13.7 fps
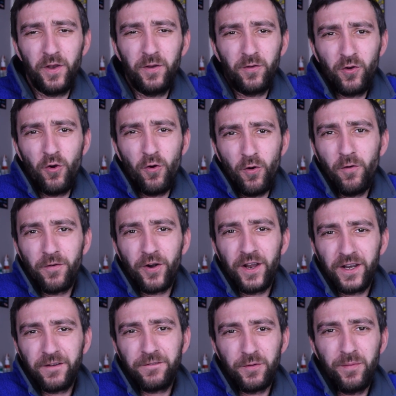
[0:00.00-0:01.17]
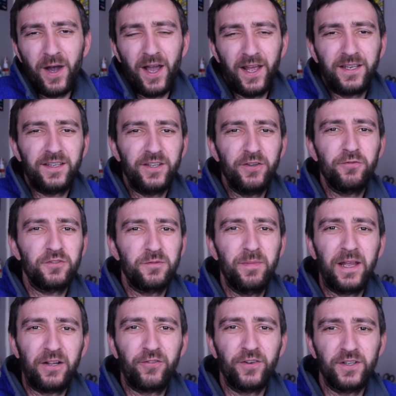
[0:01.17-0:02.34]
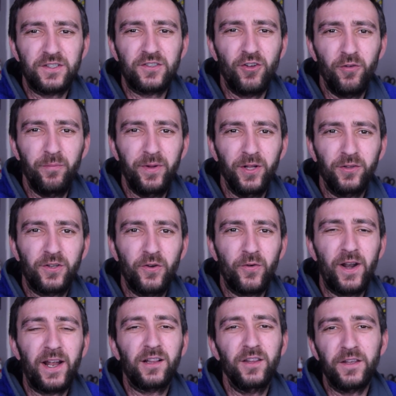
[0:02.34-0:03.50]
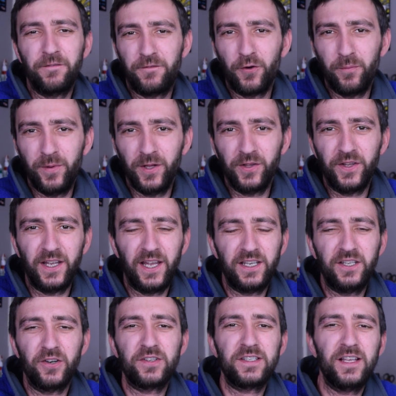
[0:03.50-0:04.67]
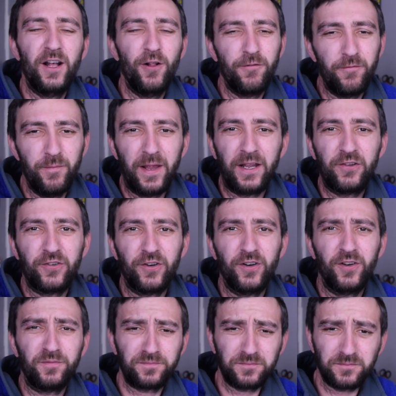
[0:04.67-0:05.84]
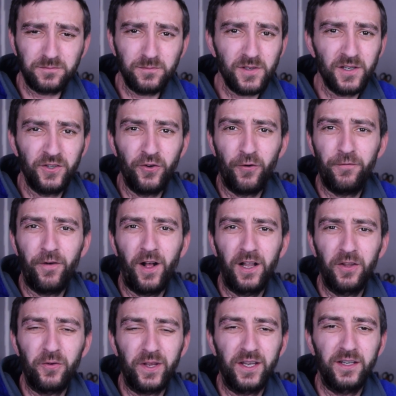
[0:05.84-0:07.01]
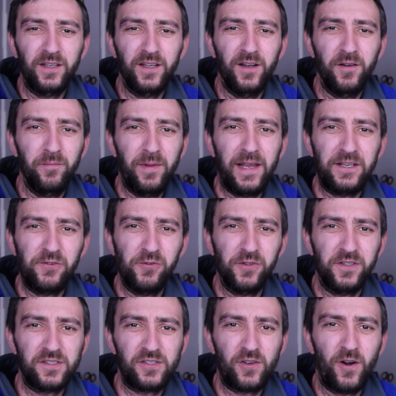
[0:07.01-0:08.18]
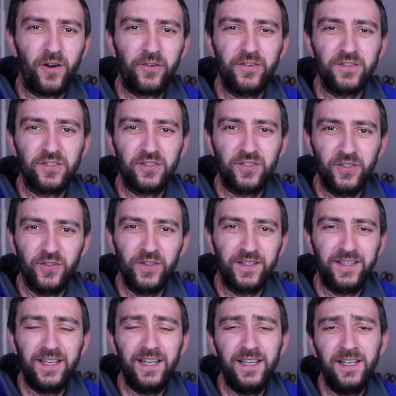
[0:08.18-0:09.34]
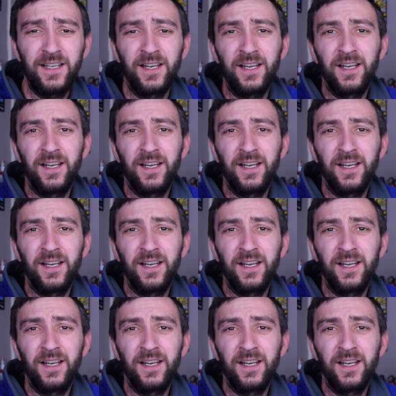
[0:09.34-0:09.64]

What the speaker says: over it. If you buy it used, make sure it's all built correctly. If you're building it yourself, make sure you're following the manual instructions to the T.